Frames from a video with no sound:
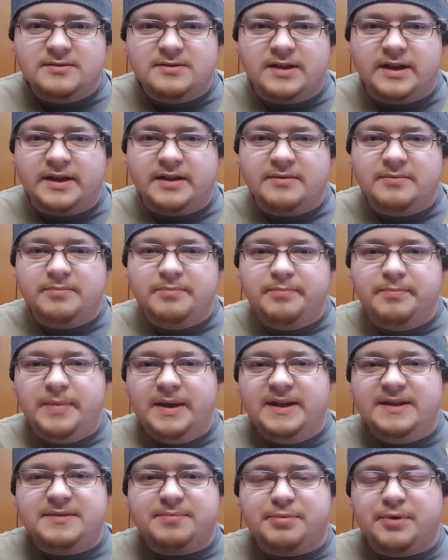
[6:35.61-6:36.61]
like
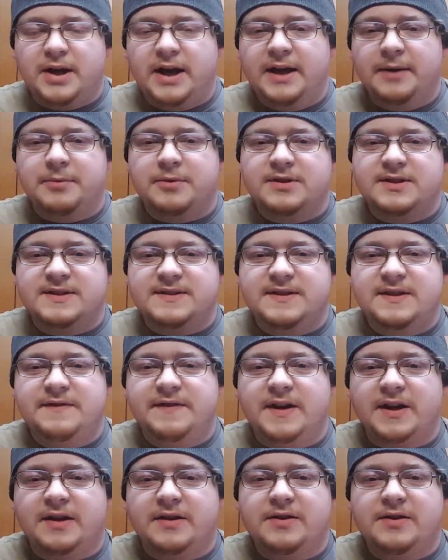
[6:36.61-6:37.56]
base primer to see if I